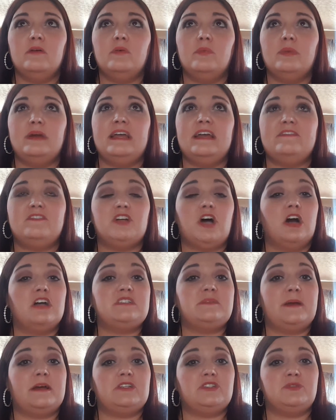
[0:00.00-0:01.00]
We have talked
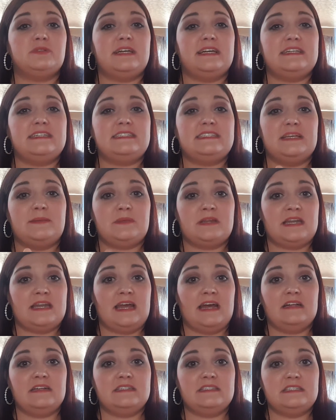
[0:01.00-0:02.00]
about doing a semen
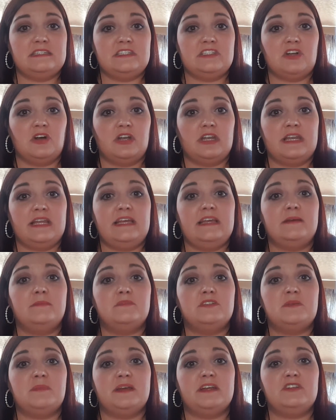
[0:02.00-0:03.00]
analysis on him
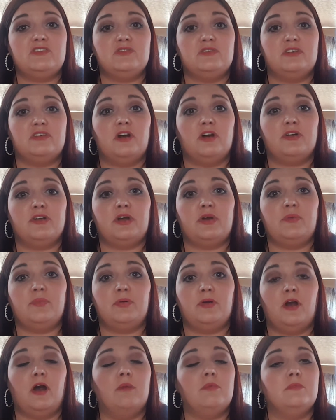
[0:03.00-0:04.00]
to make sure there are no
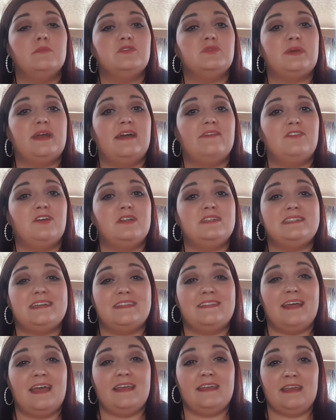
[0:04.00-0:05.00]
problems. We have not
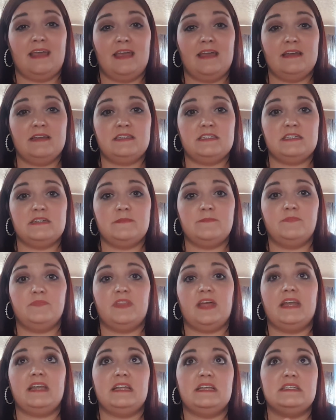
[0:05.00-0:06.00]
done that yet.
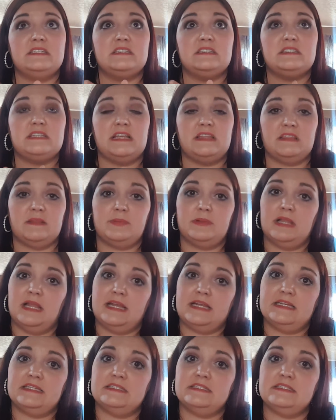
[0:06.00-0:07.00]
That is in the
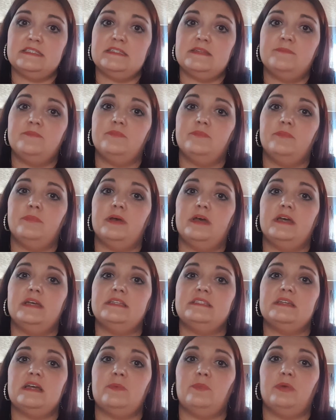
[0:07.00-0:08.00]
plans.
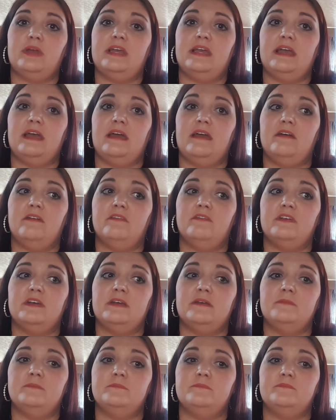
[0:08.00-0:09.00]
But we
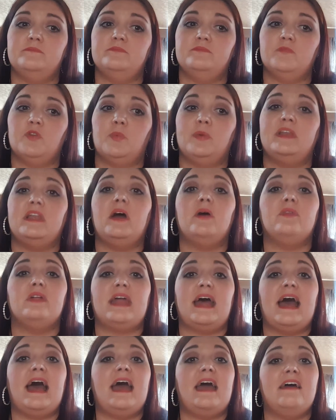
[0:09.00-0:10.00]
know that
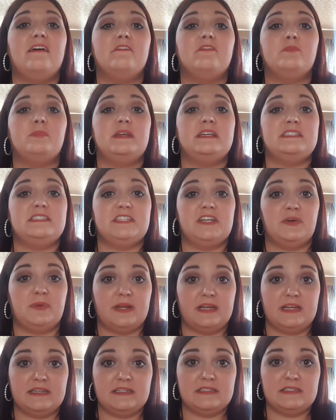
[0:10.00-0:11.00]
I have
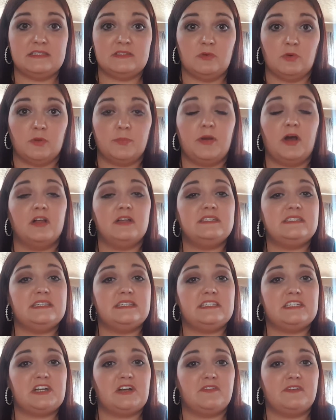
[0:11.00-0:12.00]
PCOS, or polycystic